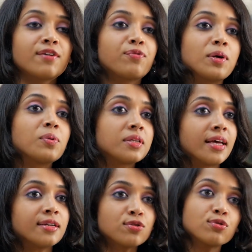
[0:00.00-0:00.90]
If we were
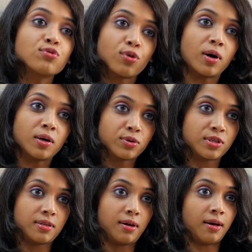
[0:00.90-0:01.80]
then to draw
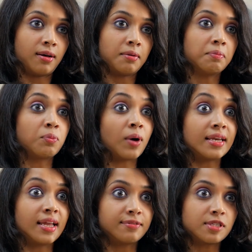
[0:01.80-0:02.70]
out
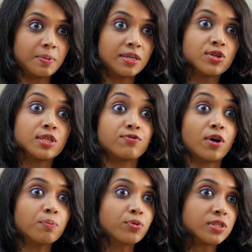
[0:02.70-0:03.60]
wildlife species
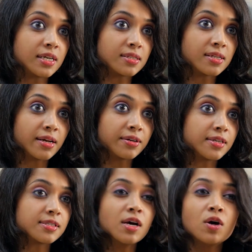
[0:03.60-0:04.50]
from protected
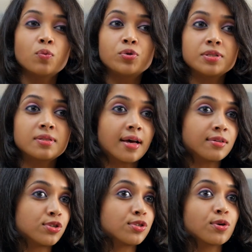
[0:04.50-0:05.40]
areas, wouldn't
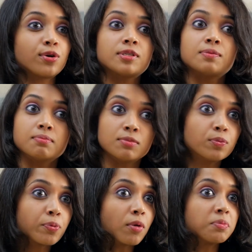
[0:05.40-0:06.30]
that just cause
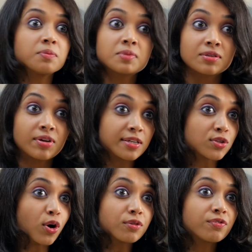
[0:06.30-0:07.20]
more problems,
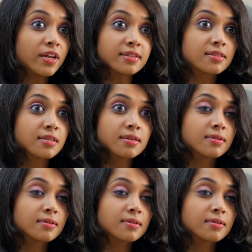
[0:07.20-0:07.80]
create conflict?